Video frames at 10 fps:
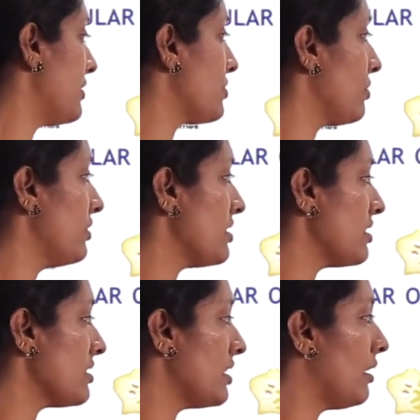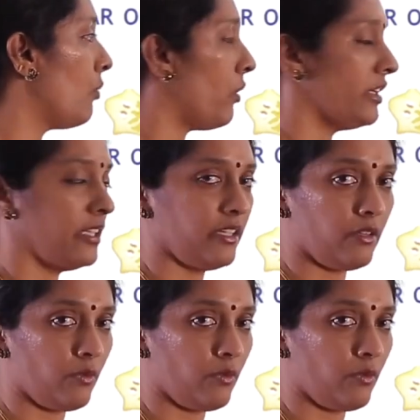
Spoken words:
So this is what